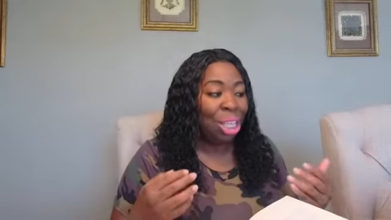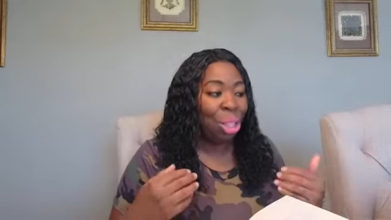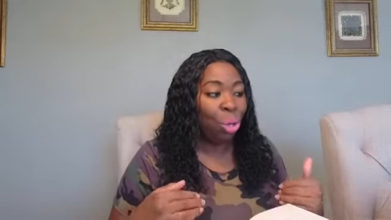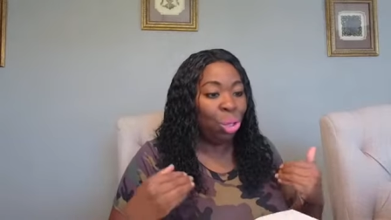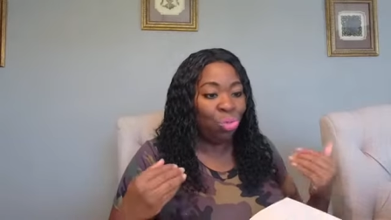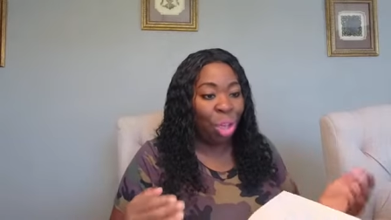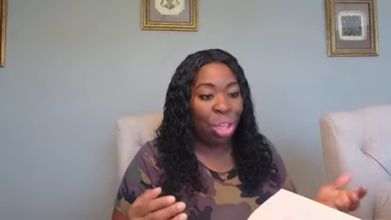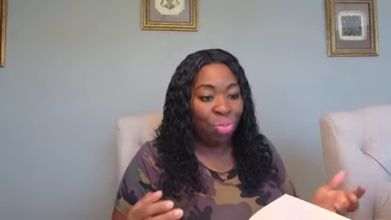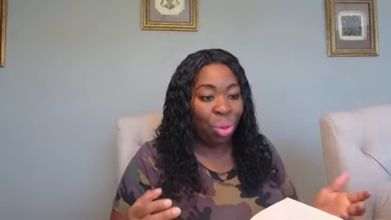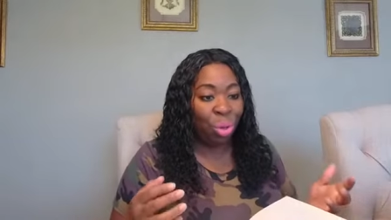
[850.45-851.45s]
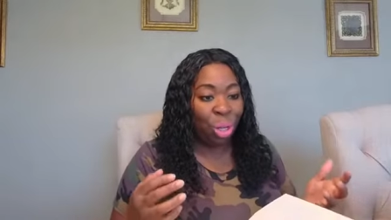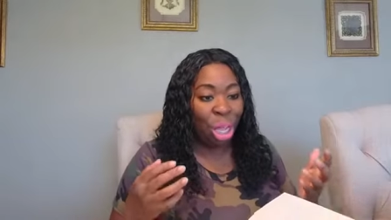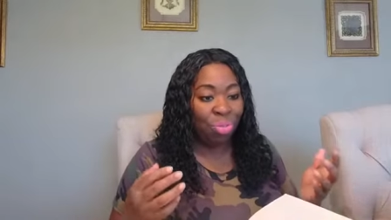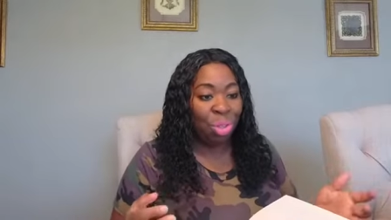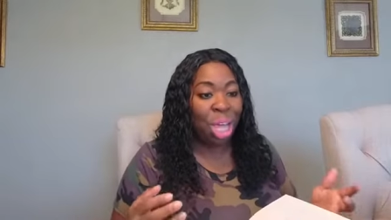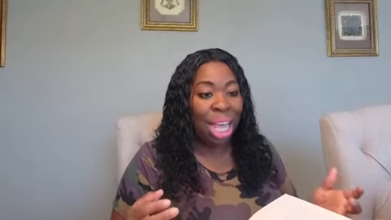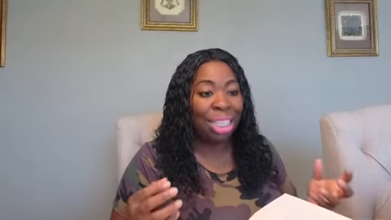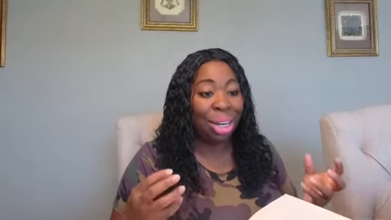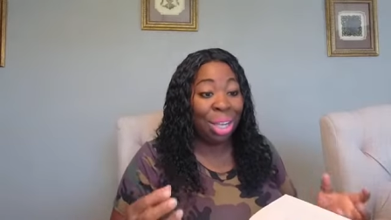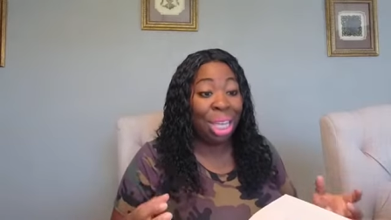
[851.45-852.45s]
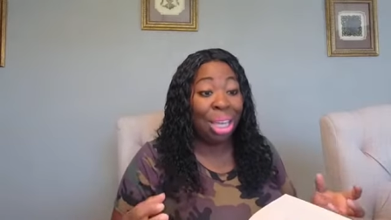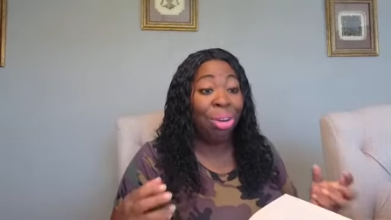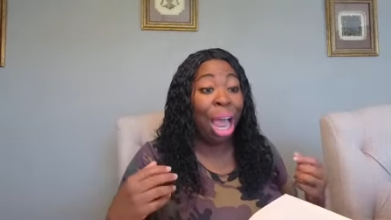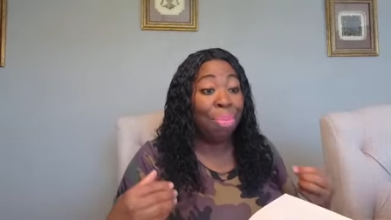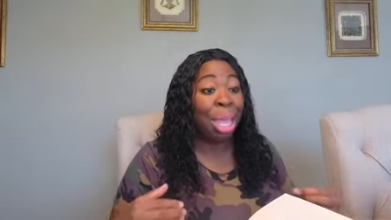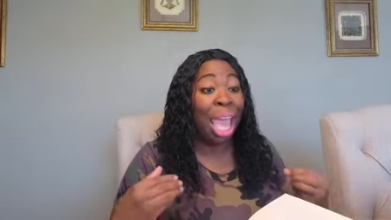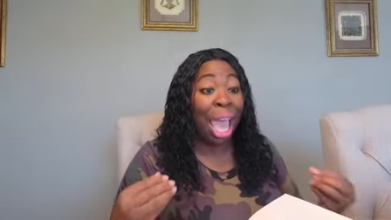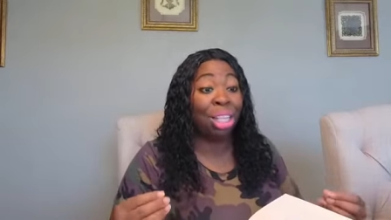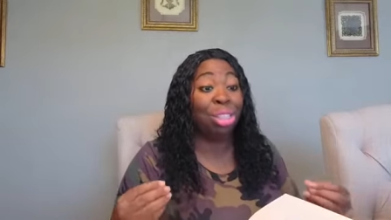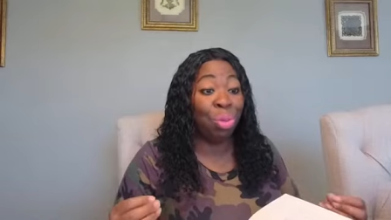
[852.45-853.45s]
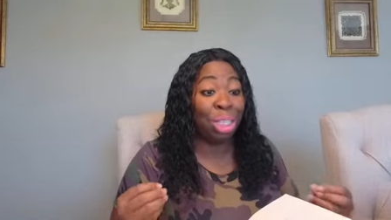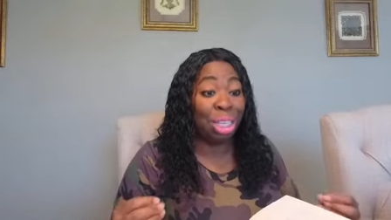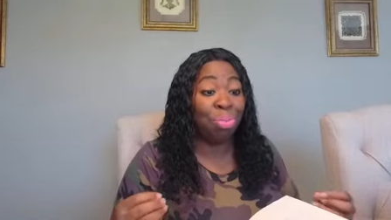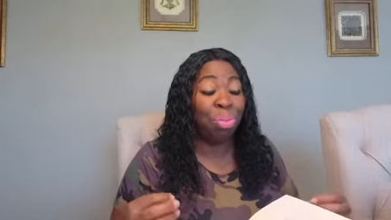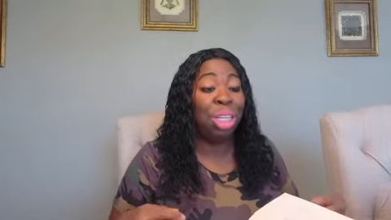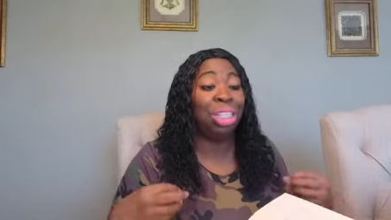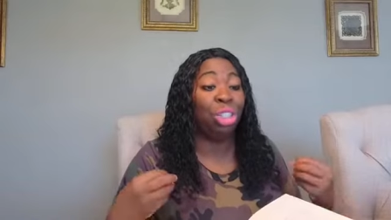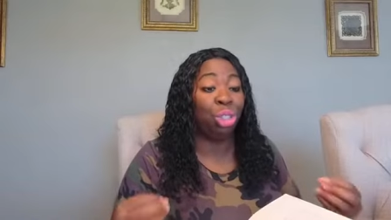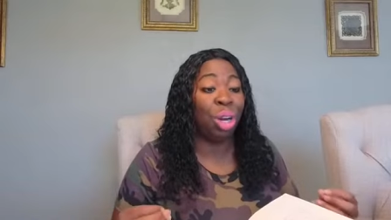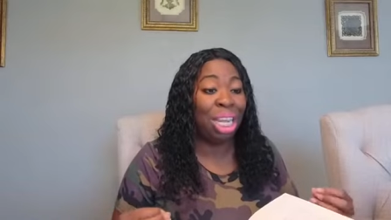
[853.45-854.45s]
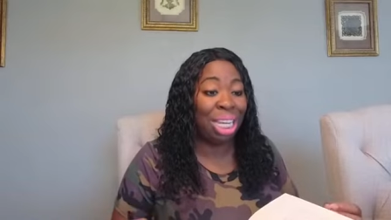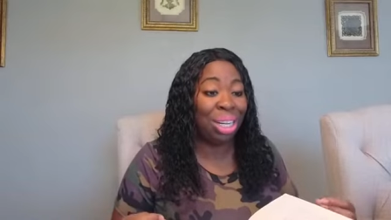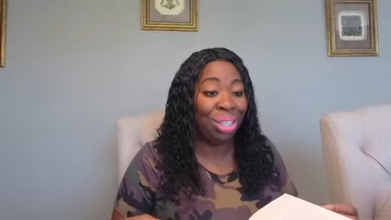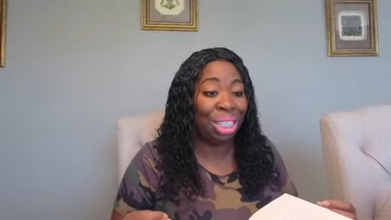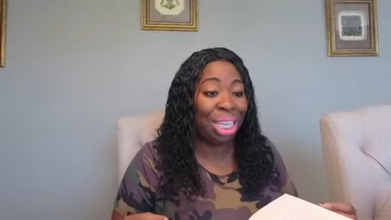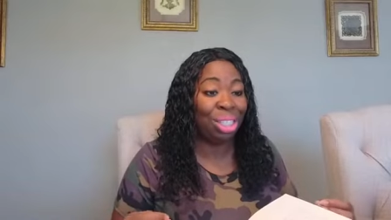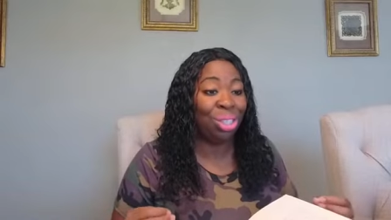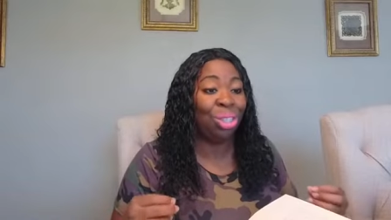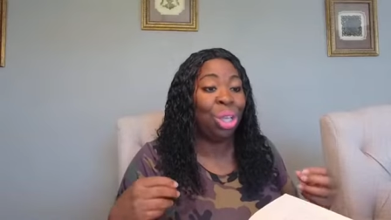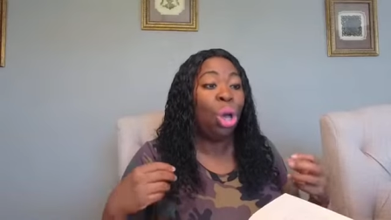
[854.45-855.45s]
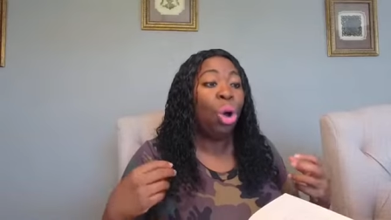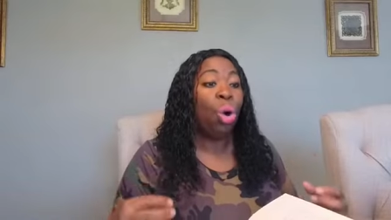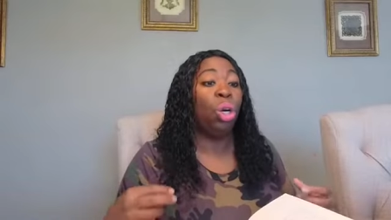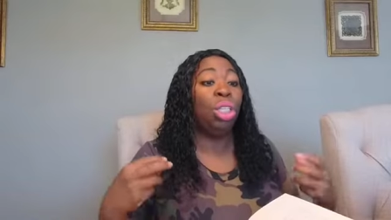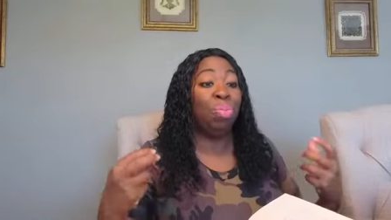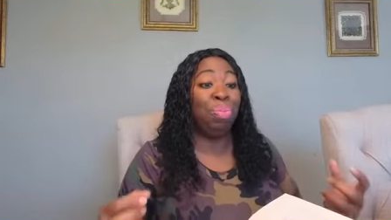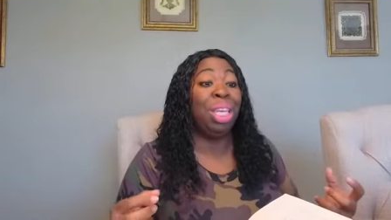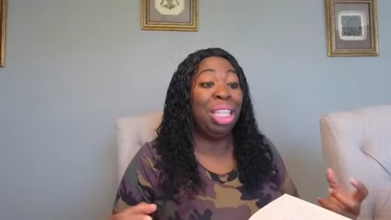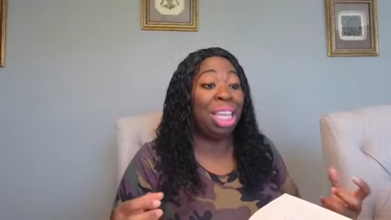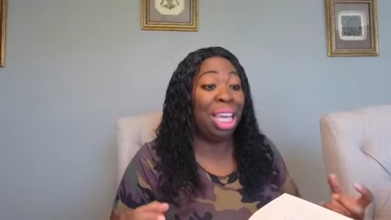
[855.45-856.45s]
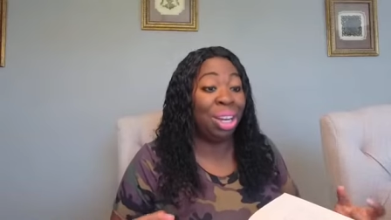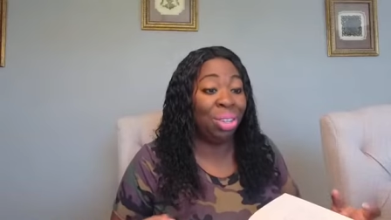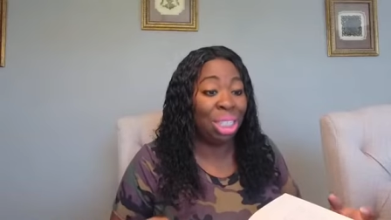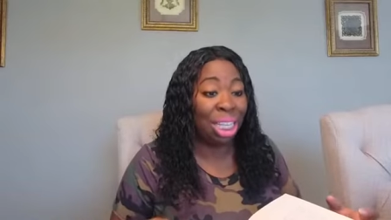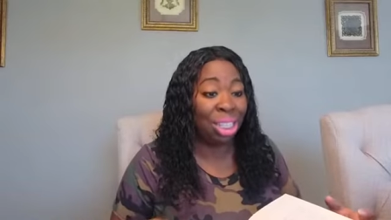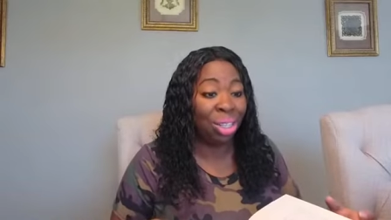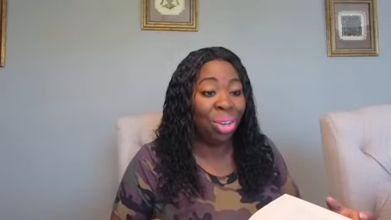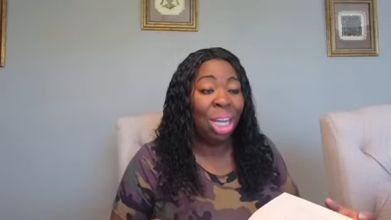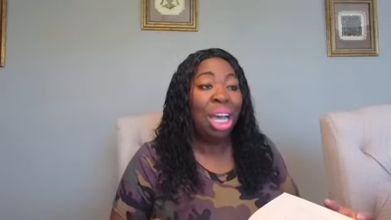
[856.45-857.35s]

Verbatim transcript: those faithful of you guys that are here. I may ask you at some point to train intercessors or to be the intercessor